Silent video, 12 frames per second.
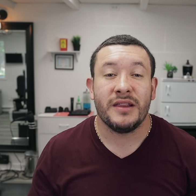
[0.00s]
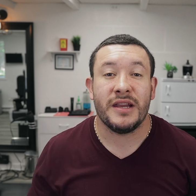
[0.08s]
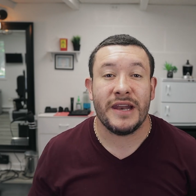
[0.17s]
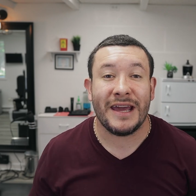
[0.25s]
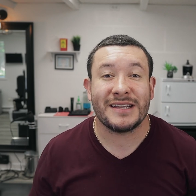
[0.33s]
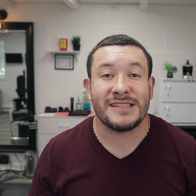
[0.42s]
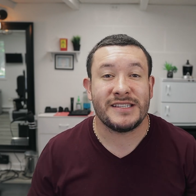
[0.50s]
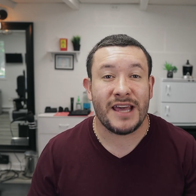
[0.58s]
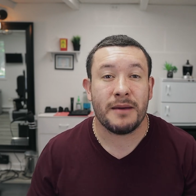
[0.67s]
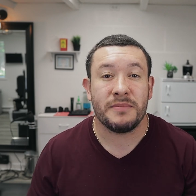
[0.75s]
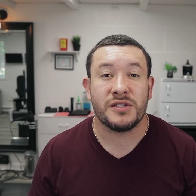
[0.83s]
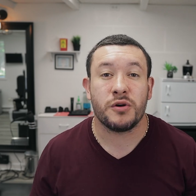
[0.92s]
the next
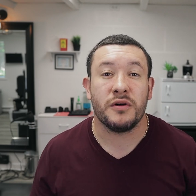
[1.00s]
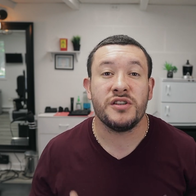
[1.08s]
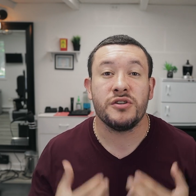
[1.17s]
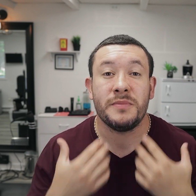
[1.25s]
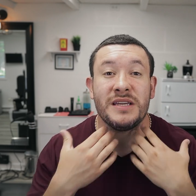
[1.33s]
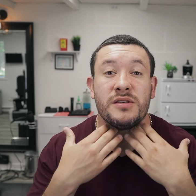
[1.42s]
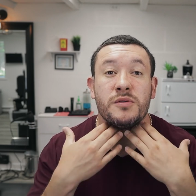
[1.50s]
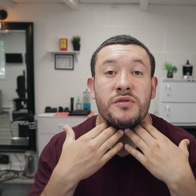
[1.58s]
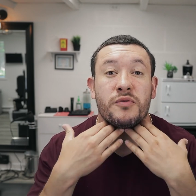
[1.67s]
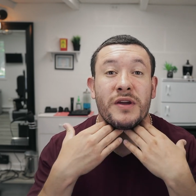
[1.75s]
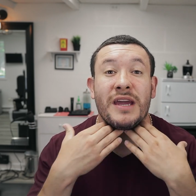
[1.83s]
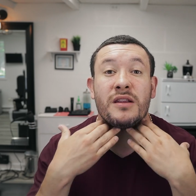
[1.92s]
step is going to be to
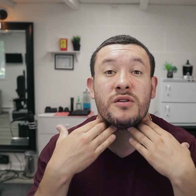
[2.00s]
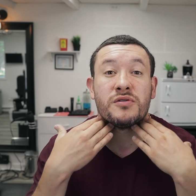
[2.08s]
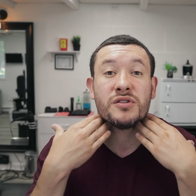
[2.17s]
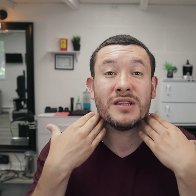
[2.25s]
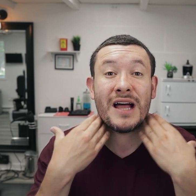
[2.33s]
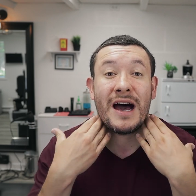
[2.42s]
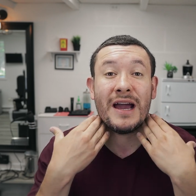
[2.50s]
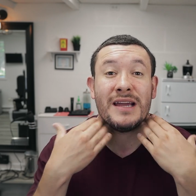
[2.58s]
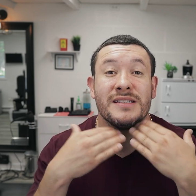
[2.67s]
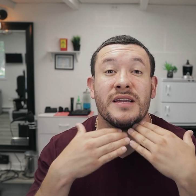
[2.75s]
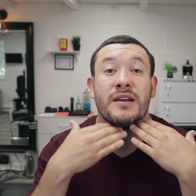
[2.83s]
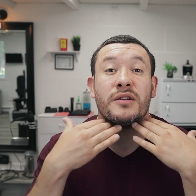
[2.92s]
create those
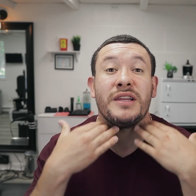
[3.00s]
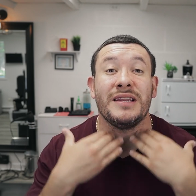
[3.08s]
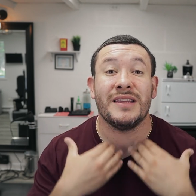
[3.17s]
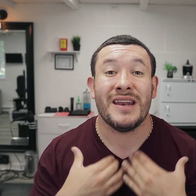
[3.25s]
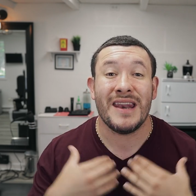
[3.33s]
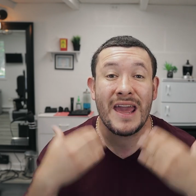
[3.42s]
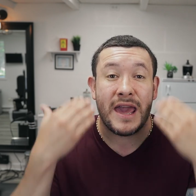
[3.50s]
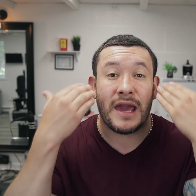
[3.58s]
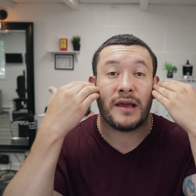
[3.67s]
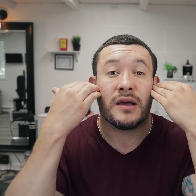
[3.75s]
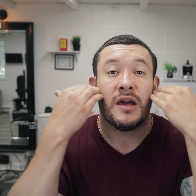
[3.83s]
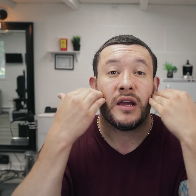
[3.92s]
lines and clean the
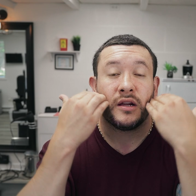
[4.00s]
neck,